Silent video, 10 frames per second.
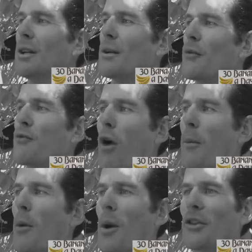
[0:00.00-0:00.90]

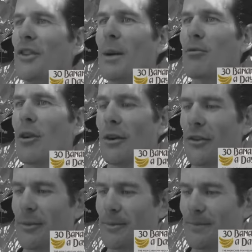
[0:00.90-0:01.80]
from Weston A.
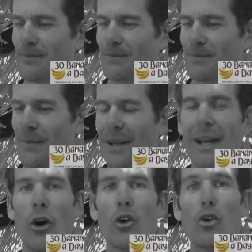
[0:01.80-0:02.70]
Price.
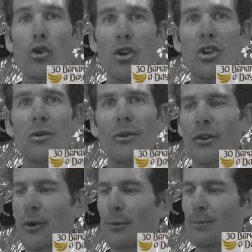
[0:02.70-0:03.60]
Letter on Nutrition, it's
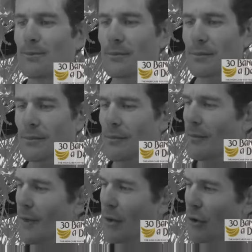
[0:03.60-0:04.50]
called.
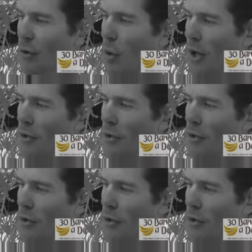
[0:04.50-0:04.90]
So it's quite